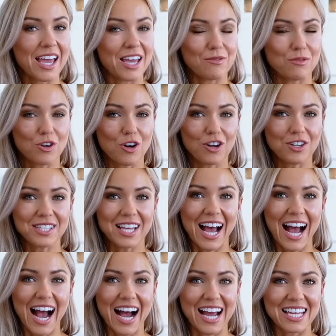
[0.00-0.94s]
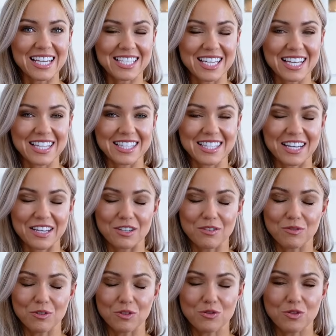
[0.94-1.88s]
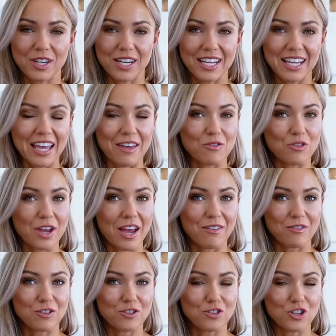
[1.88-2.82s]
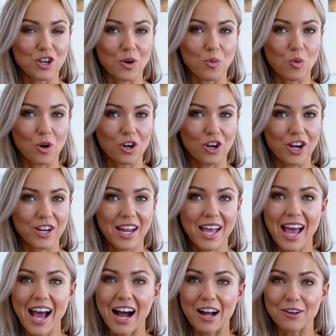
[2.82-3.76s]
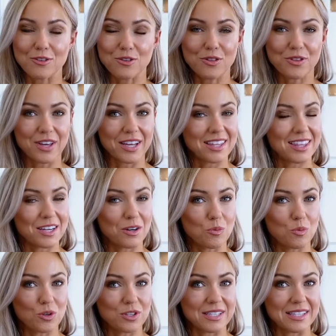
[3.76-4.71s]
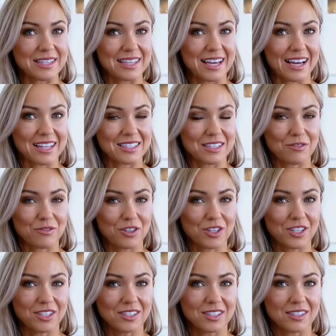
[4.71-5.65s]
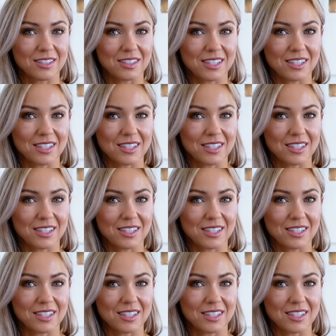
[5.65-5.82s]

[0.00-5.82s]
In regards to high intensity interval training, if you ever do a workout and you think that it wasn't that difficult,